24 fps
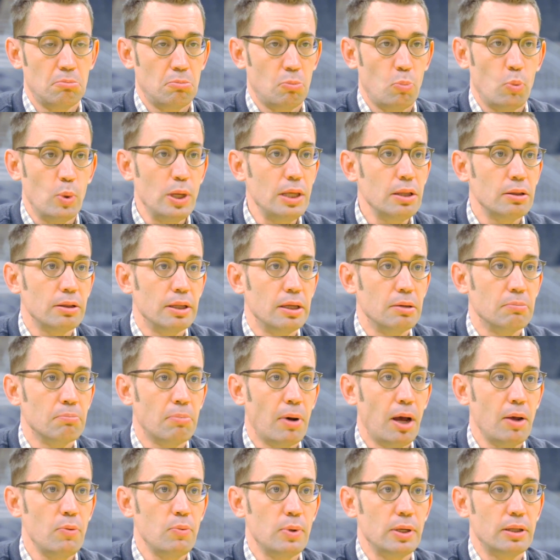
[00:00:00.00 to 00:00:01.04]
Weekly,
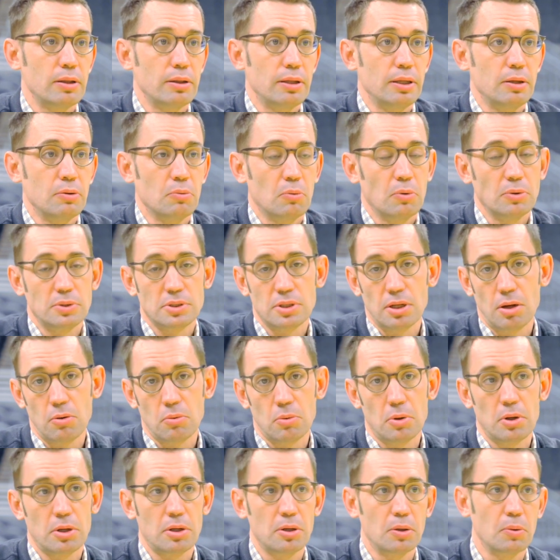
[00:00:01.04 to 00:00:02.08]
bi-weekly, what's not
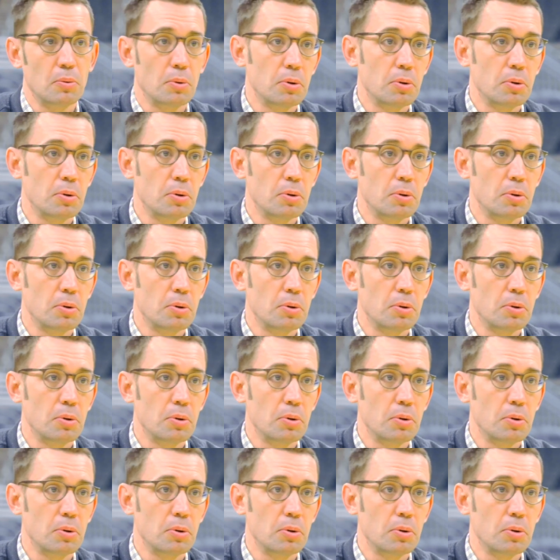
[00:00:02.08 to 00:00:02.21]
working?